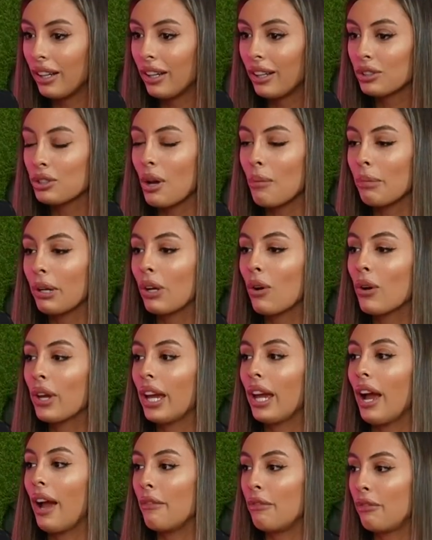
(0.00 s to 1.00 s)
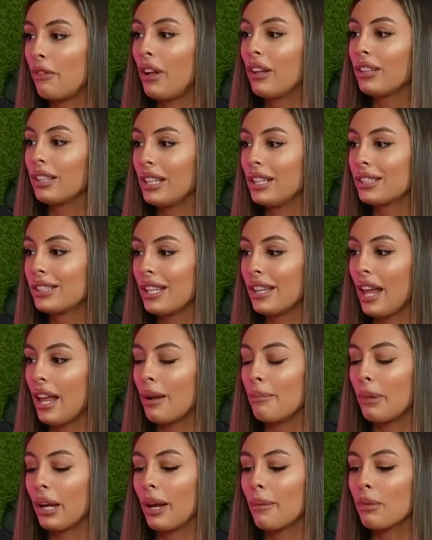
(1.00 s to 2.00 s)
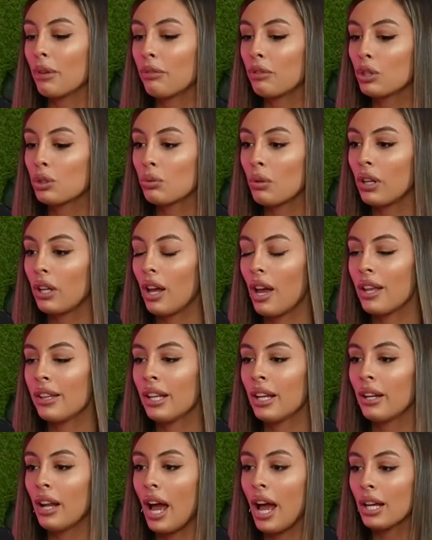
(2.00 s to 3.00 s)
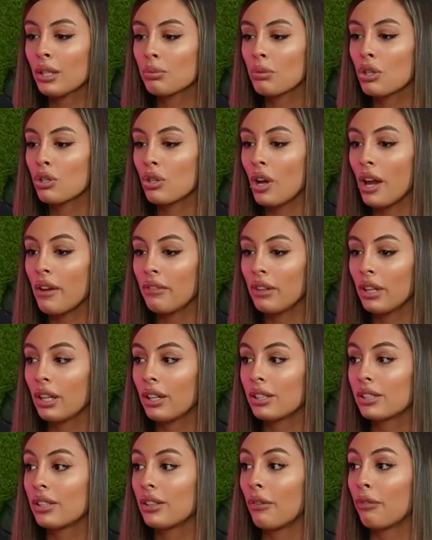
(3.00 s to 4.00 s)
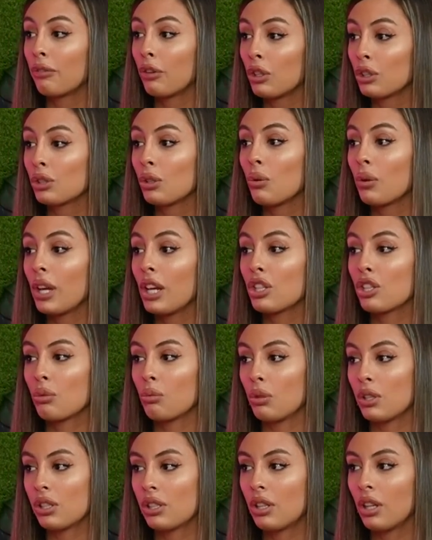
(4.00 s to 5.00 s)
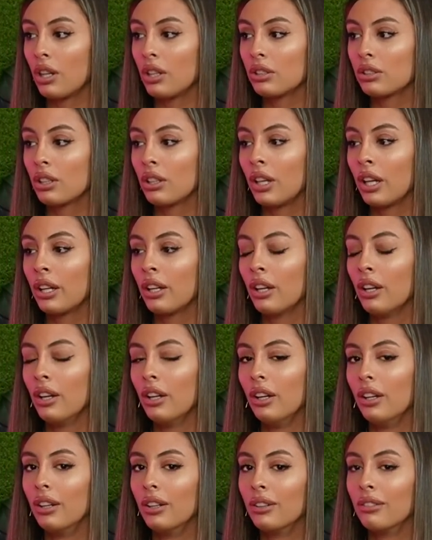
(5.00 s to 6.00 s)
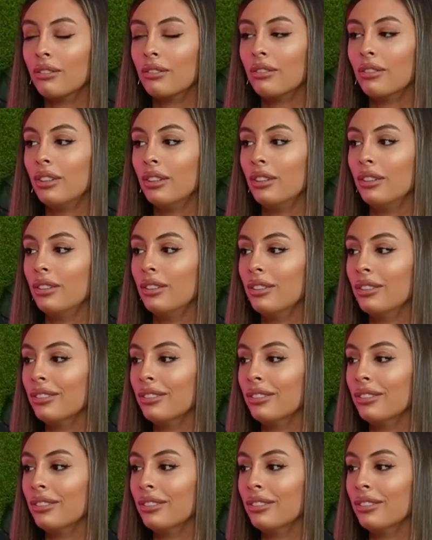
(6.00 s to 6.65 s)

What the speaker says: So I'm like, okay, I felt ease in that. I'm like, I'm the first one. And then as we're driving, because the first location was theirs, they're like, whoa,